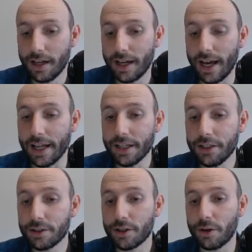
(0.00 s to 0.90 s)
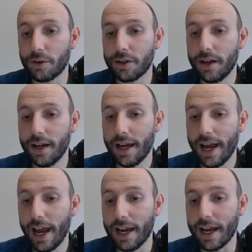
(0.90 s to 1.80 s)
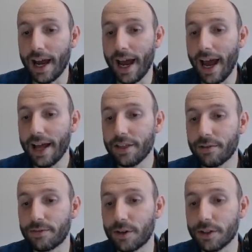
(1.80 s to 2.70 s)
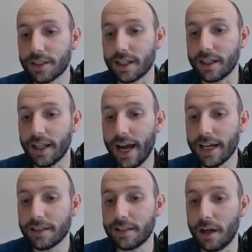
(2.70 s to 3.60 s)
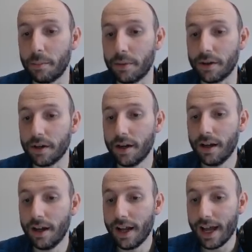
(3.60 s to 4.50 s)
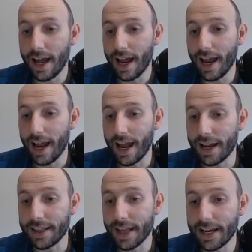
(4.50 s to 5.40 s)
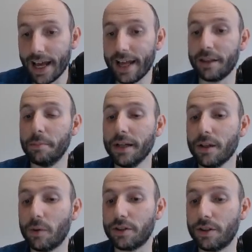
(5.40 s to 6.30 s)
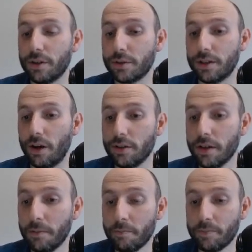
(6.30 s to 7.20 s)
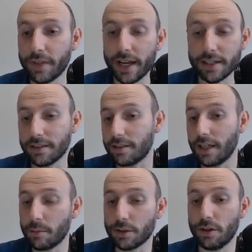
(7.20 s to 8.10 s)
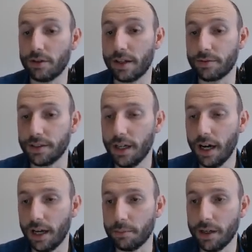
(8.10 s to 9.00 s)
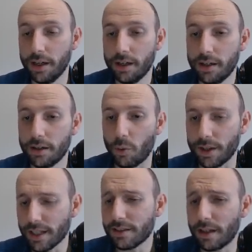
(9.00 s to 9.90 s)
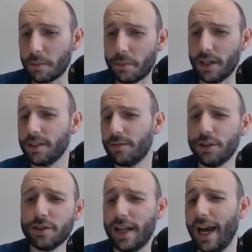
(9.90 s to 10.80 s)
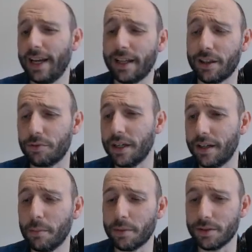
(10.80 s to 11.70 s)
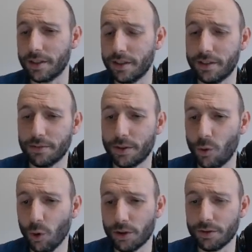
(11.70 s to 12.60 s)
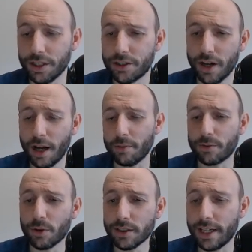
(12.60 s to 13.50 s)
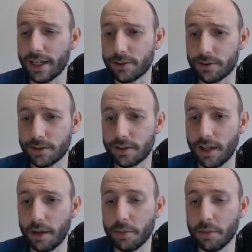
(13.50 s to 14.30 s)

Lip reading: And then you're told, hey, add the first and last number, and then add the middle one to the result, and it's the same result every time. Well, that's not impressive. You're just adding three numbers in a different order each time. Of course the answer is the same.